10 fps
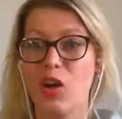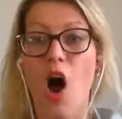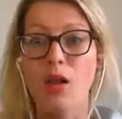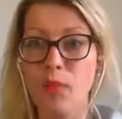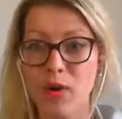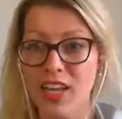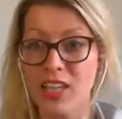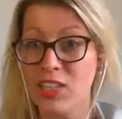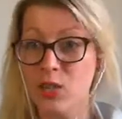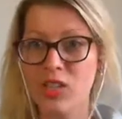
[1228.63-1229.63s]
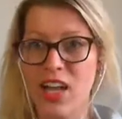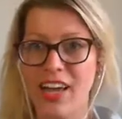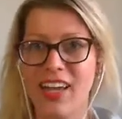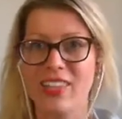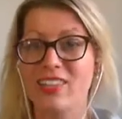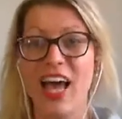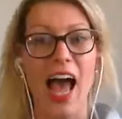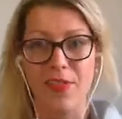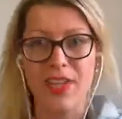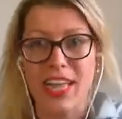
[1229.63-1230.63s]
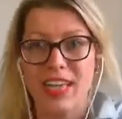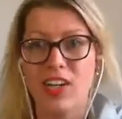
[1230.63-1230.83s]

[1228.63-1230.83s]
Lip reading: onboarding new clients, having like,